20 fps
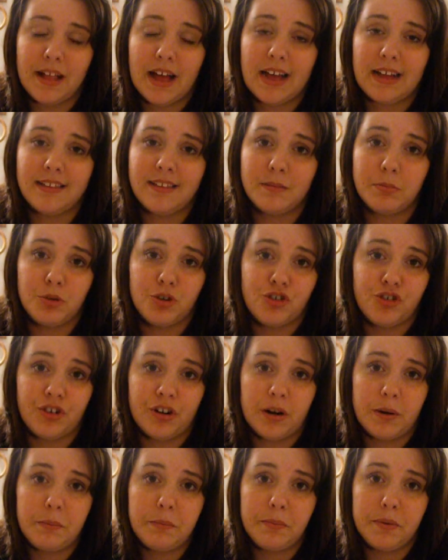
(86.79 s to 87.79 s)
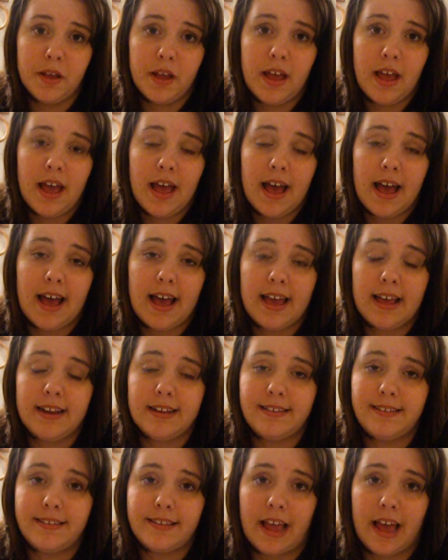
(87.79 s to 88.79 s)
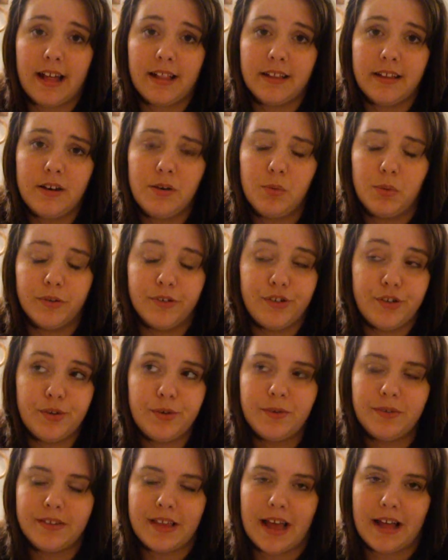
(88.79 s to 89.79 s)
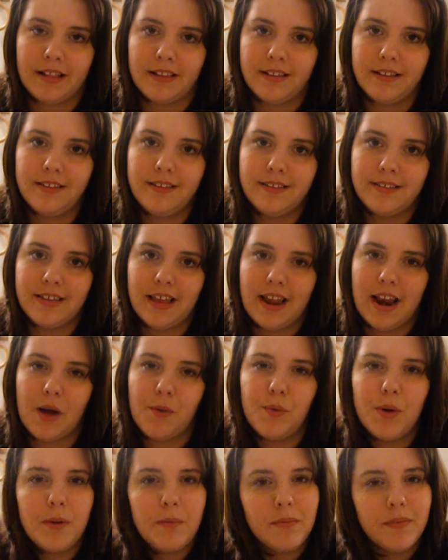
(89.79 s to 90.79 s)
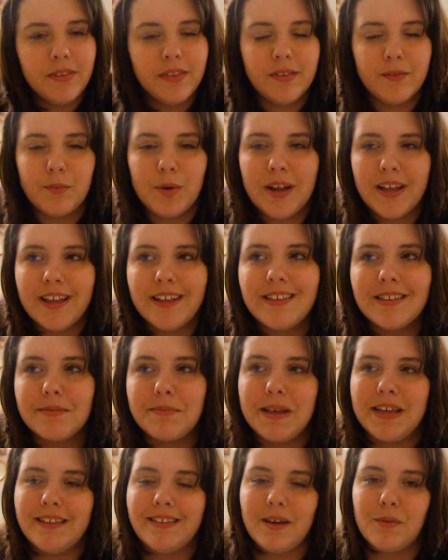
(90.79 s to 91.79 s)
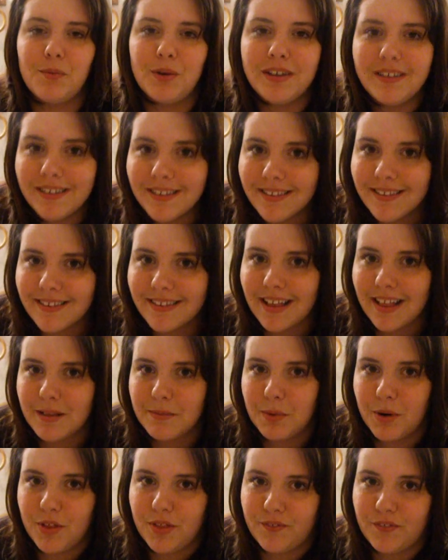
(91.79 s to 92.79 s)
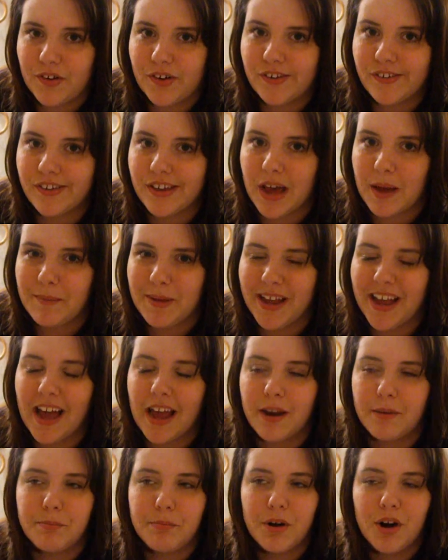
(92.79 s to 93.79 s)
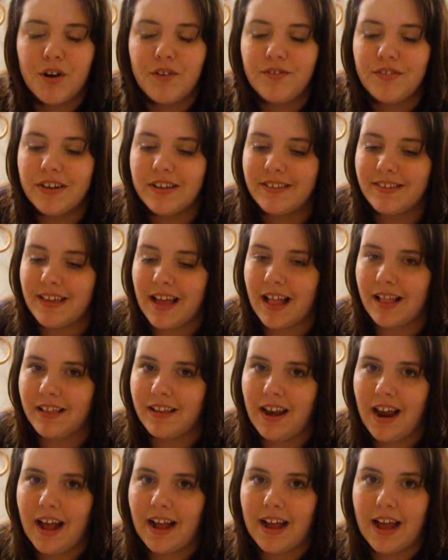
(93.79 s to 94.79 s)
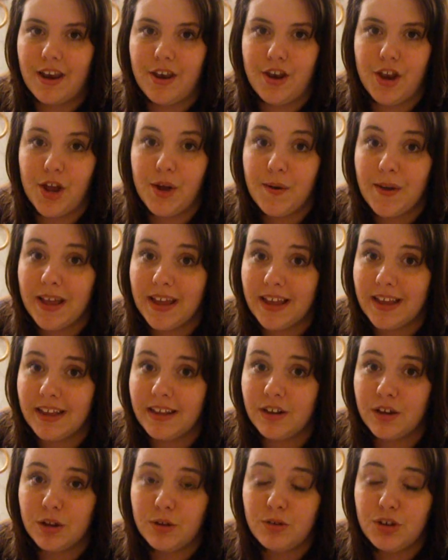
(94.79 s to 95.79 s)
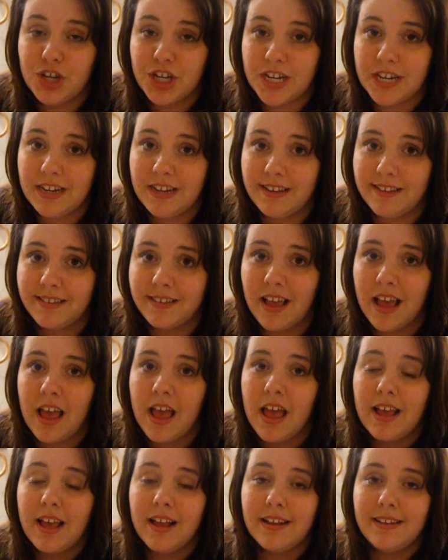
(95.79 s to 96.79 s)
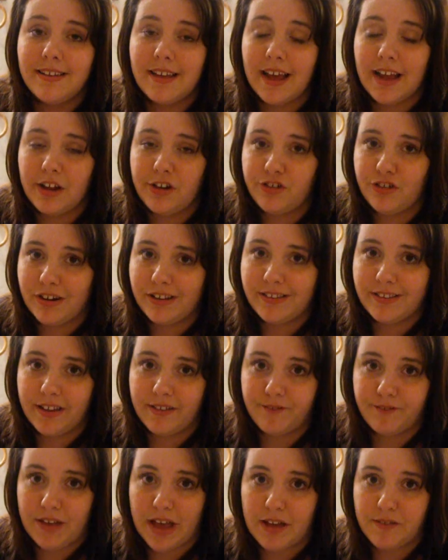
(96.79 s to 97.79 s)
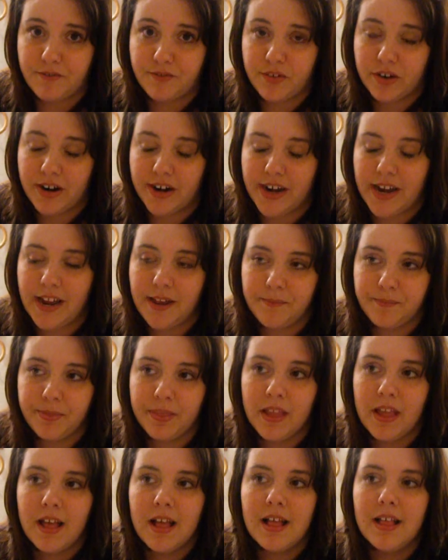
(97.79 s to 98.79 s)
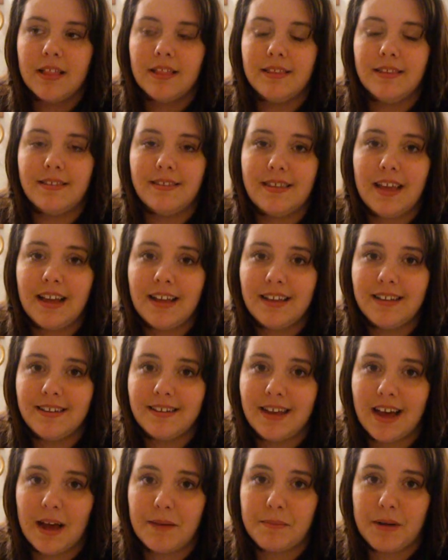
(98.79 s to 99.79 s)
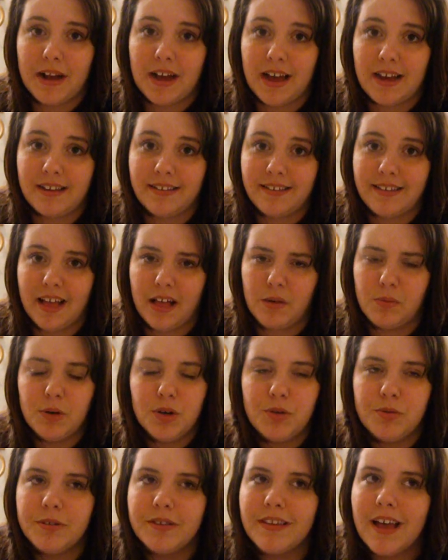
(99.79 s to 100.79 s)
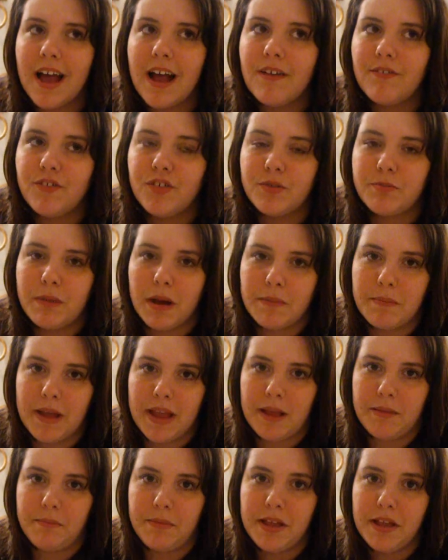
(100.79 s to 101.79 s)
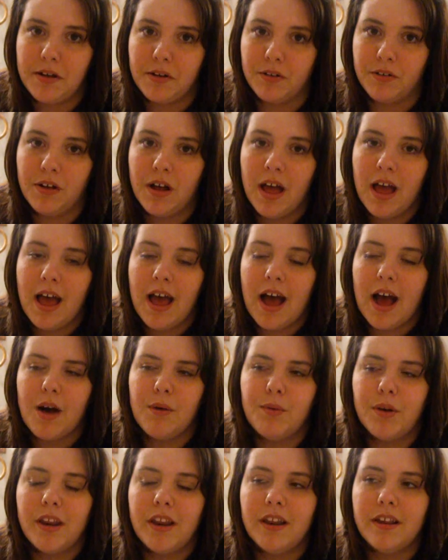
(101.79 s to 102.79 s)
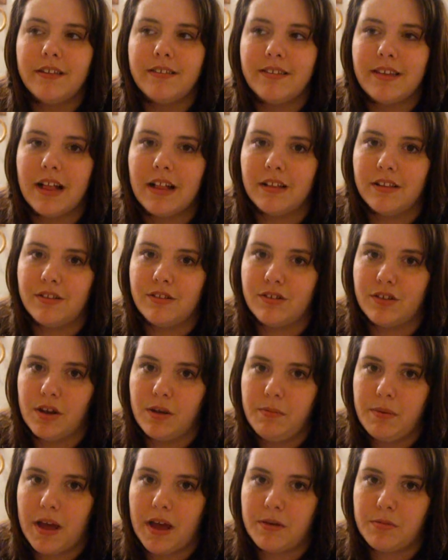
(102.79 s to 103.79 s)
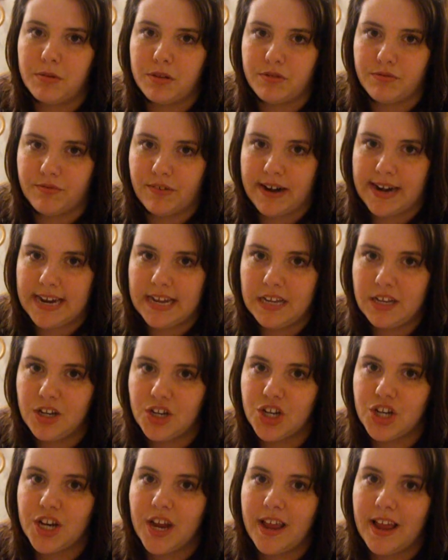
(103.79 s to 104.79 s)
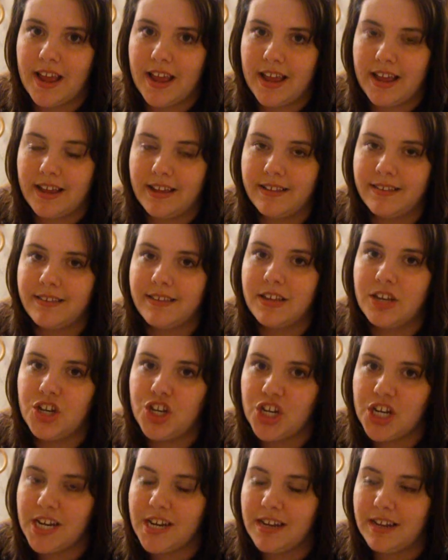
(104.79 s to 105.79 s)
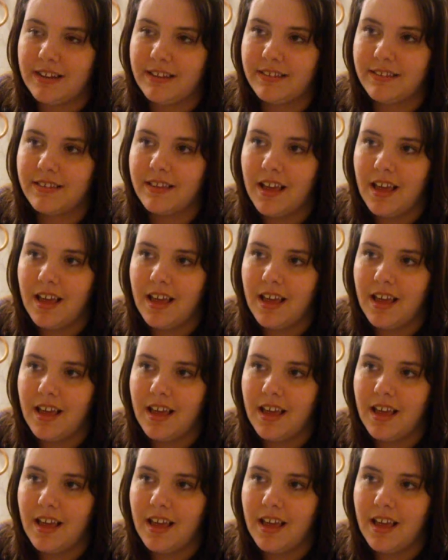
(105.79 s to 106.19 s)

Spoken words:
I had some shrimp, I had a salad, well 2 salads, and what gets me is I went to the salad bar the first time and got a perfect salad. I got no egg, no cheese, Italian dressing, fat-free. The second time I got a salad, which was after my main meal, I wanted a salad so bad with ranch, eggs, and cheese.